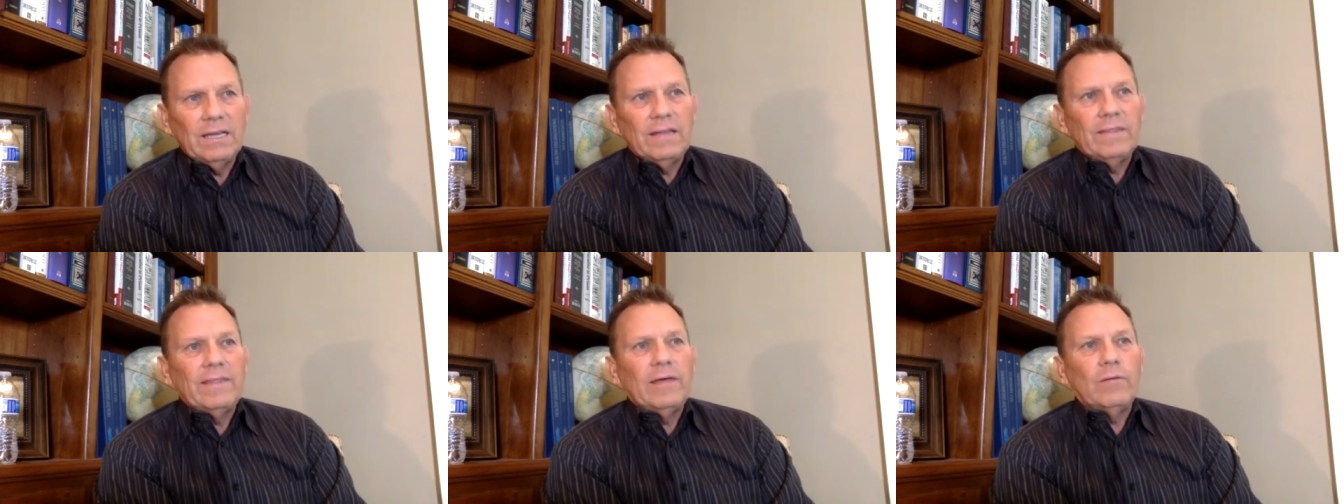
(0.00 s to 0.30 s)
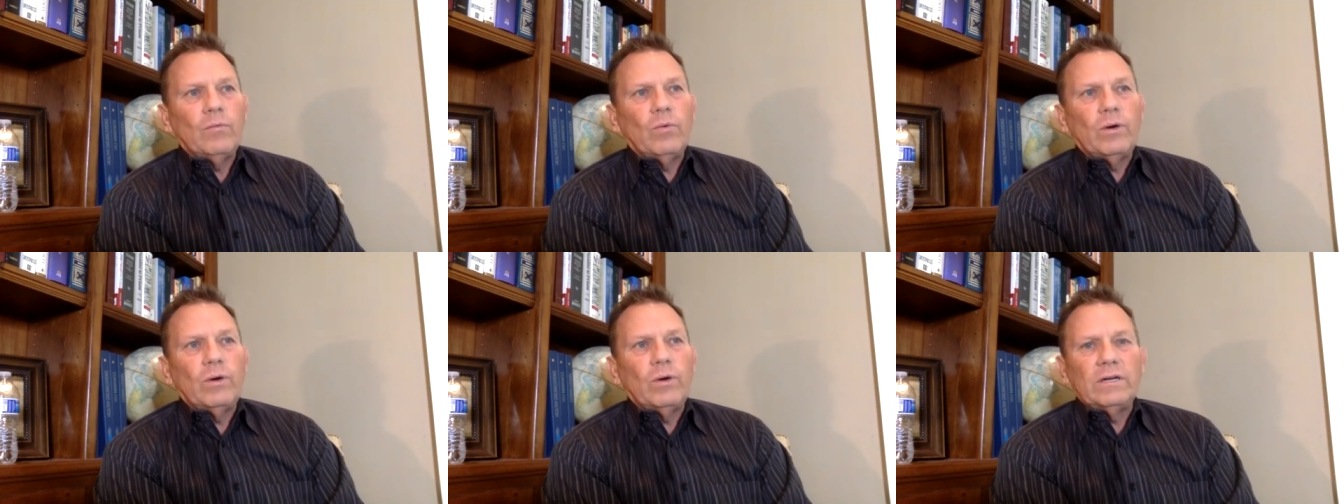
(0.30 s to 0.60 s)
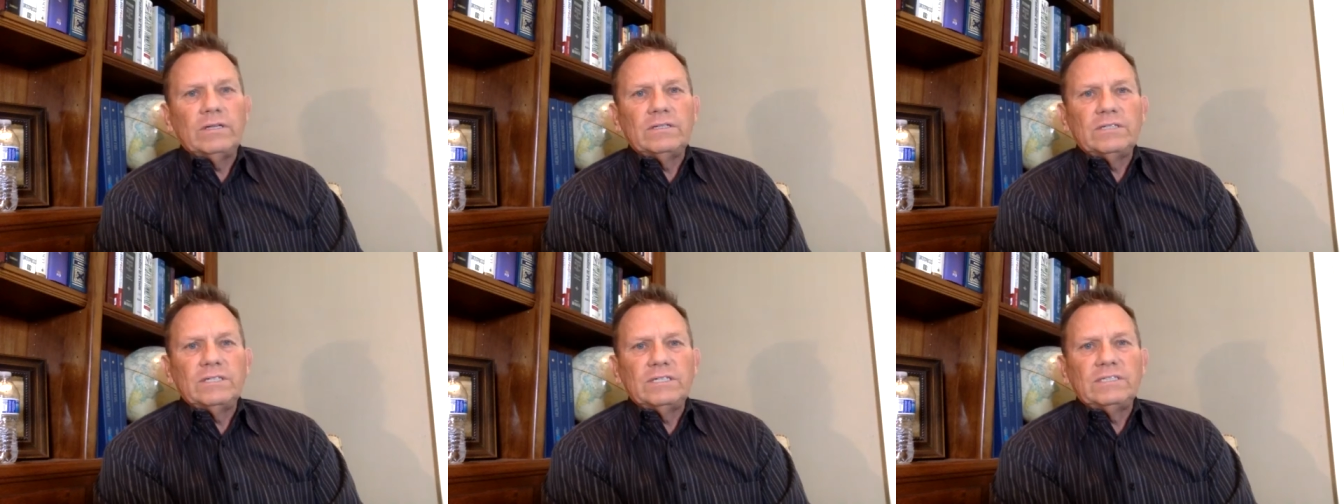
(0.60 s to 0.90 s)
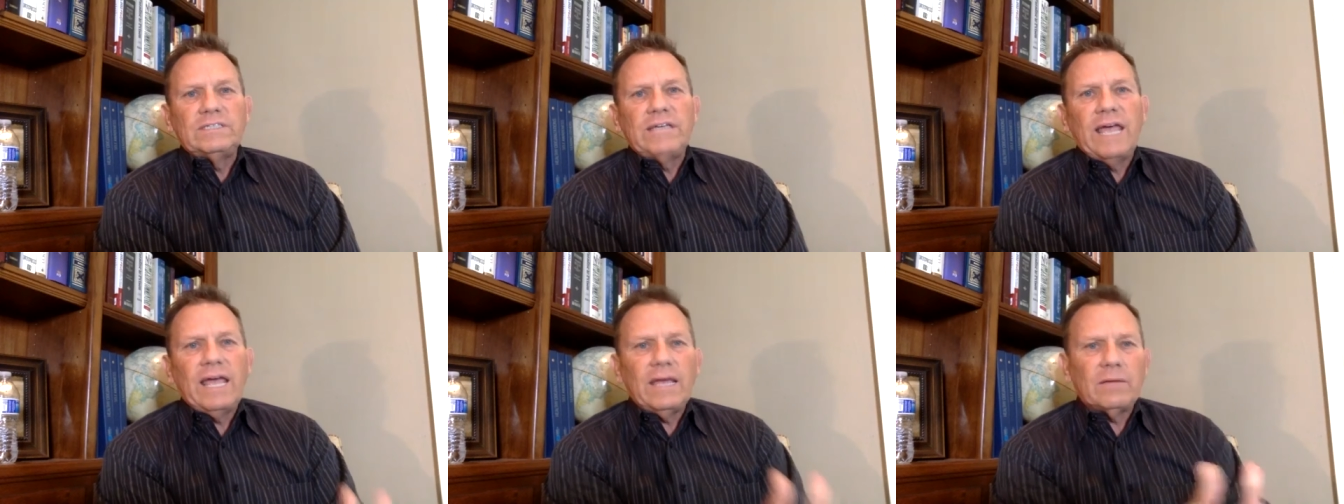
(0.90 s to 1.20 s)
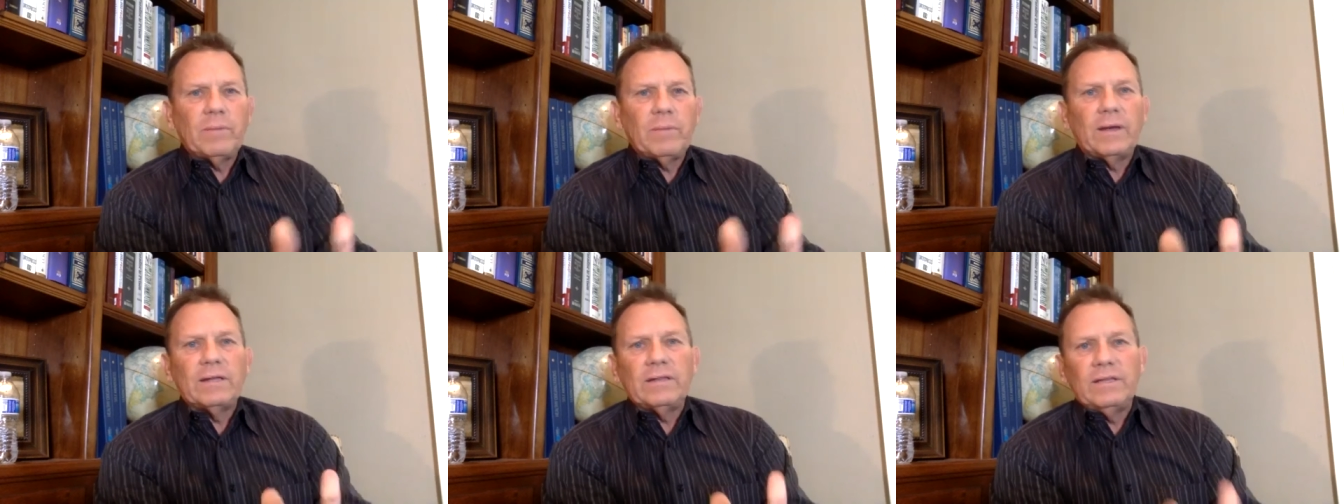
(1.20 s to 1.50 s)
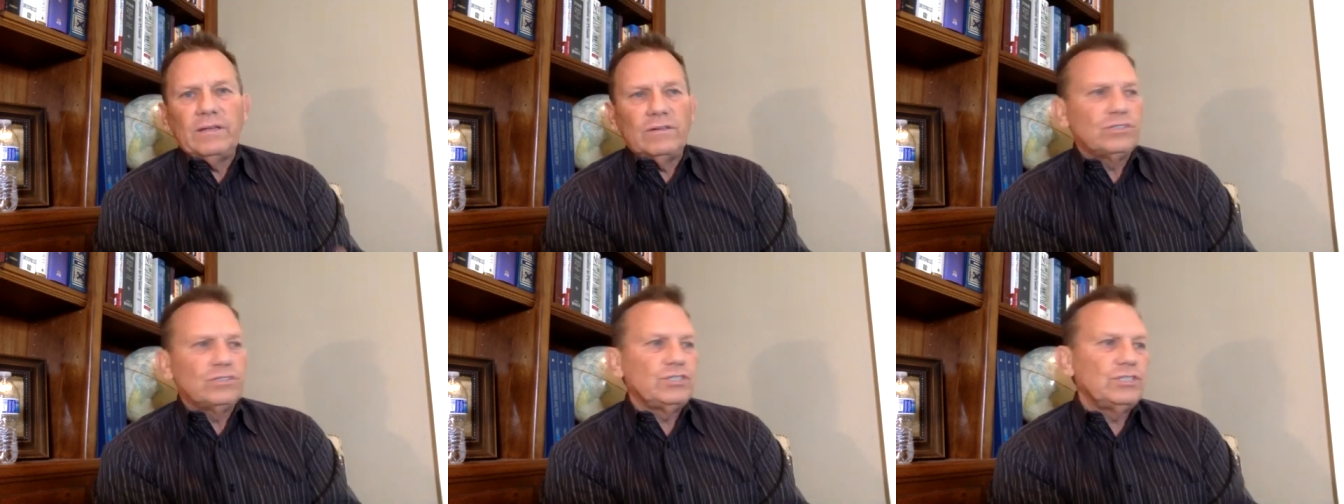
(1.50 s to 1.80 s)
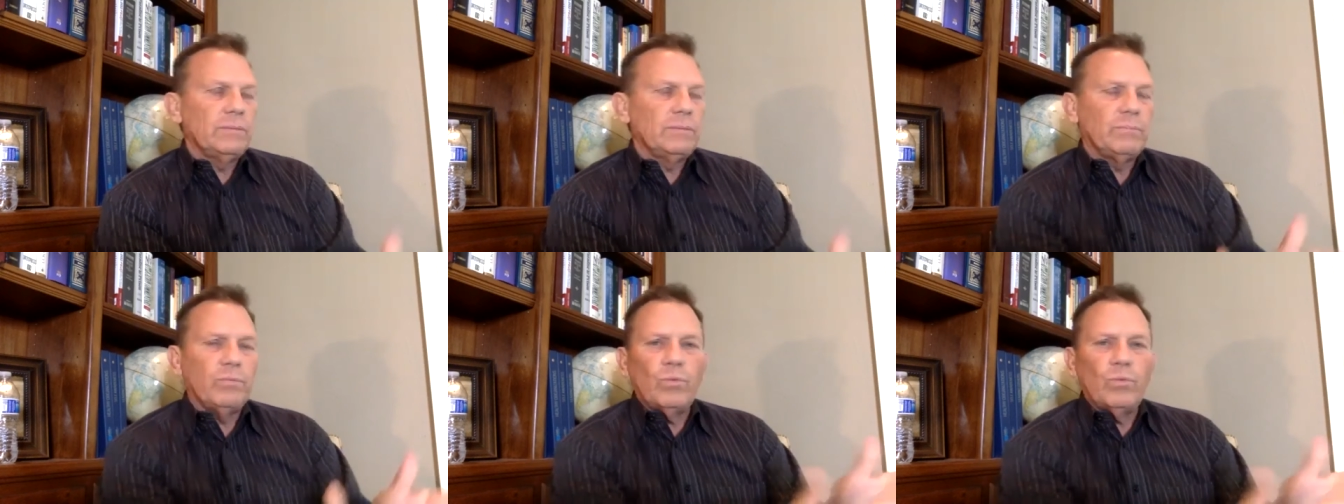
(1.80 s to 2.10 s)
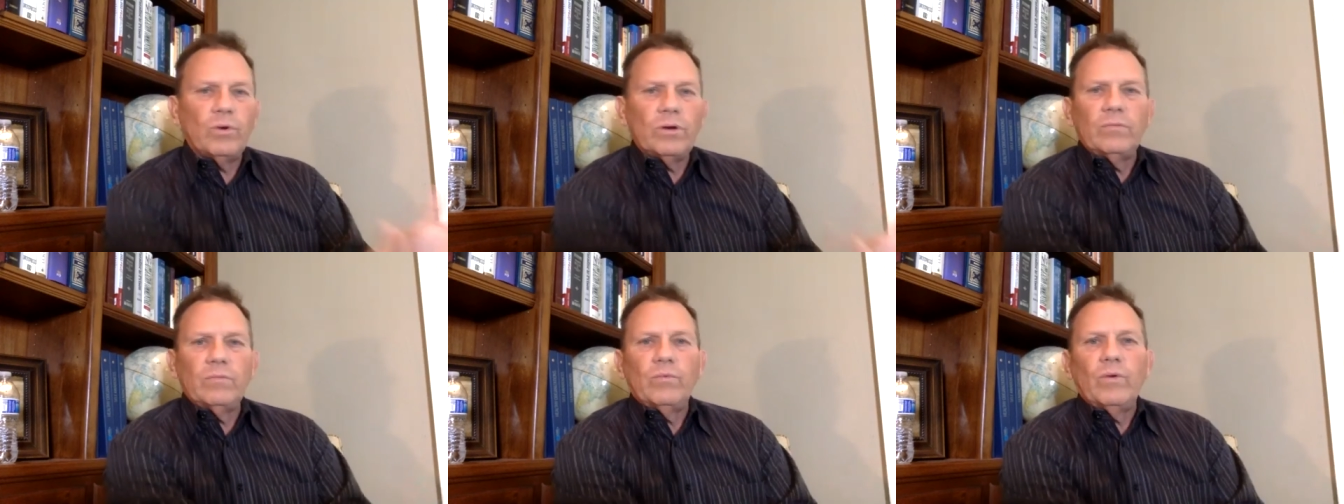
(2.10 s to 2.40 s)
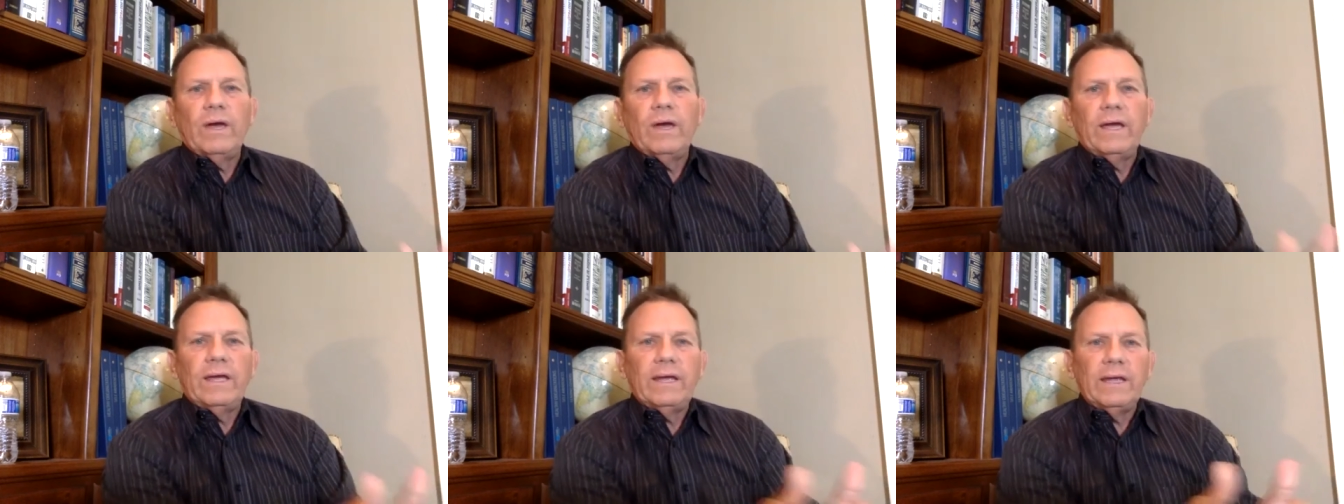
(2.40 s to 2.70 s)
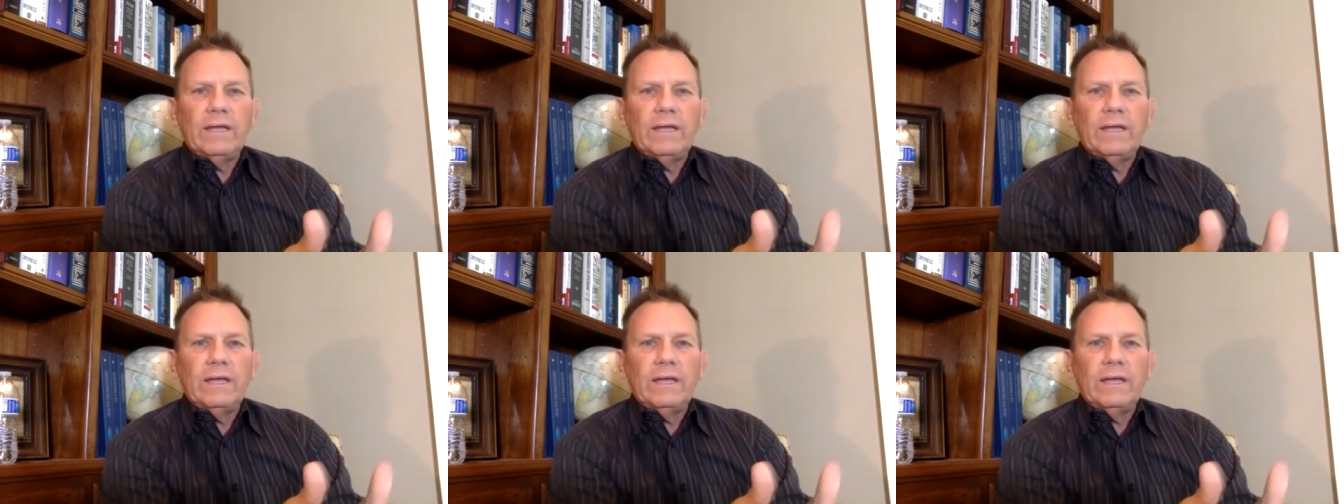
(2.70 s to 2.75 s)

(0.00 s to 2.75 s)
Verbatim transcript: that wanted to take my leadership one way